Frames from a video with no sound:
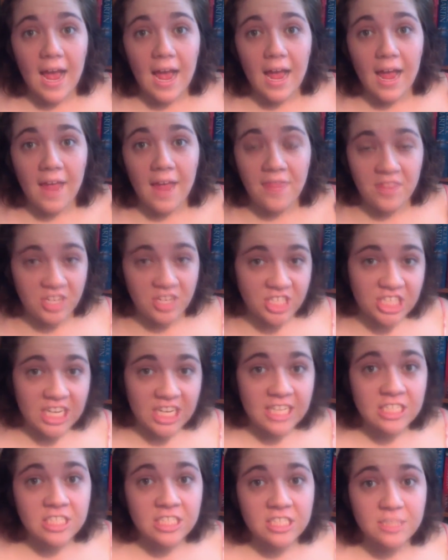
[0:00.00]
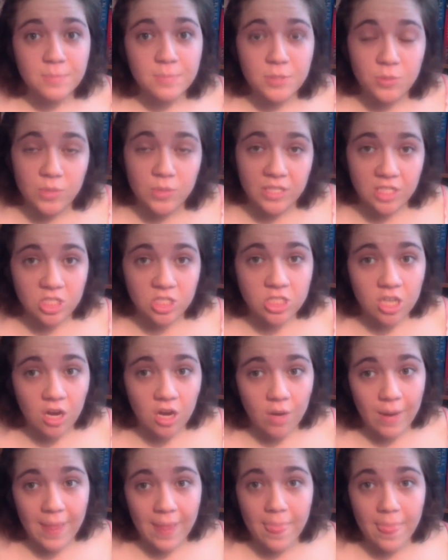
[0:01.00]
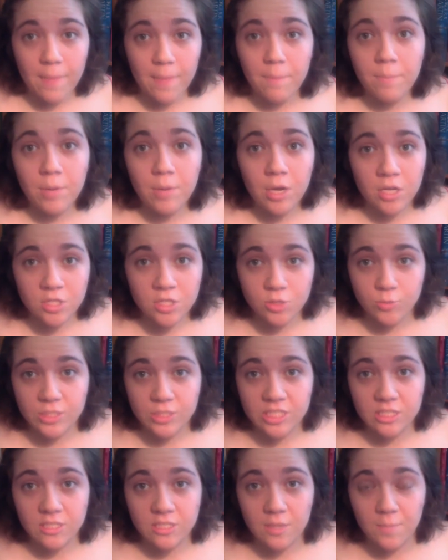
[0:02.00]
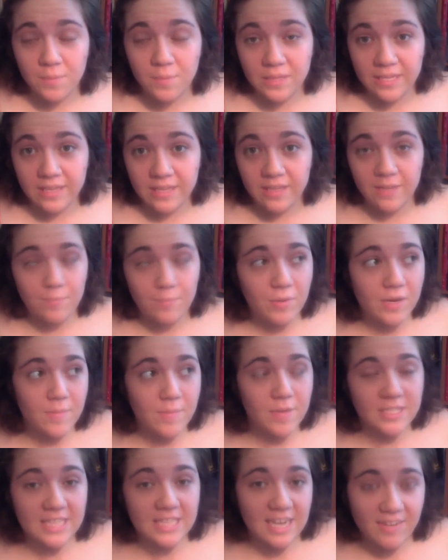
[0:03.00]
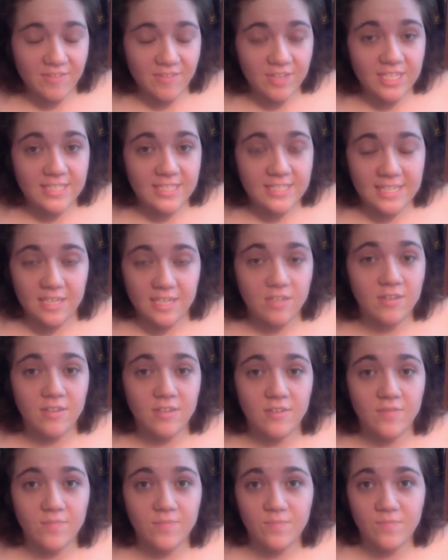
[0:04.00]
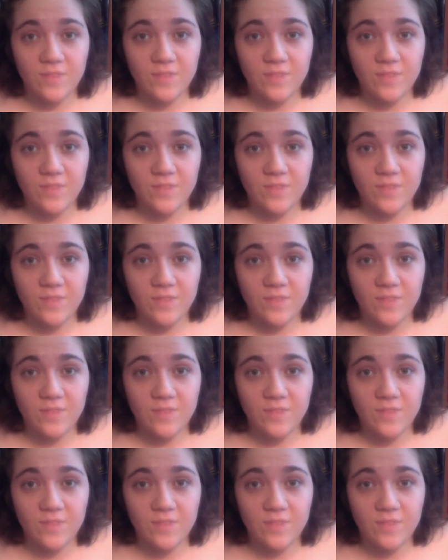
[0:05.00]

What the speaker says: and the changes between the show and the books, which is completely pretty much every single